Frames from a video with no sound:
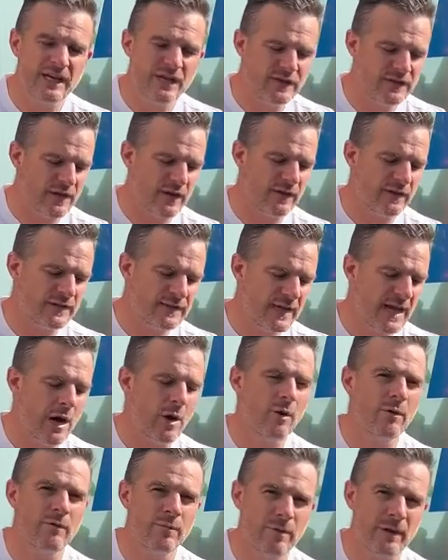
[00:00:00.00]
So the
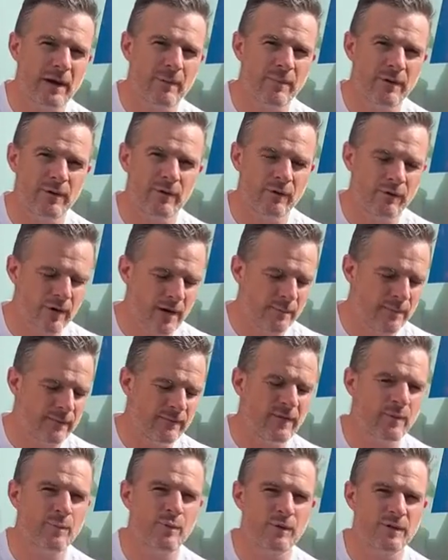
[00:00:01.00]
towel will create a bit of grip
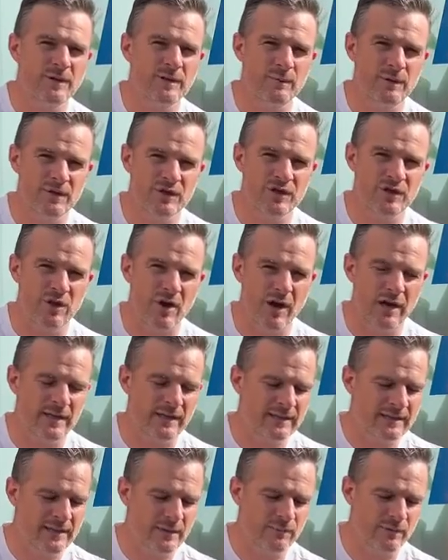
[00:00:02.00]
if the book's a bit shiny
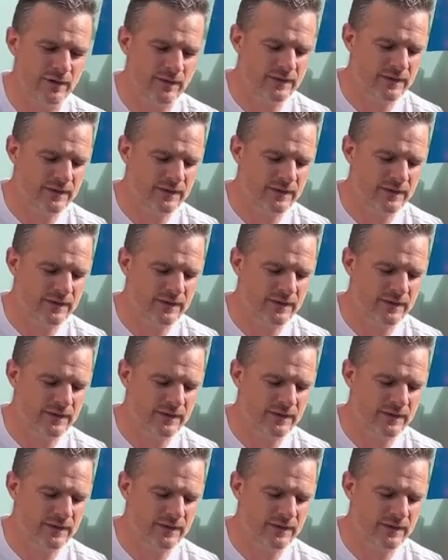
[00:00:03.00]
and slippery.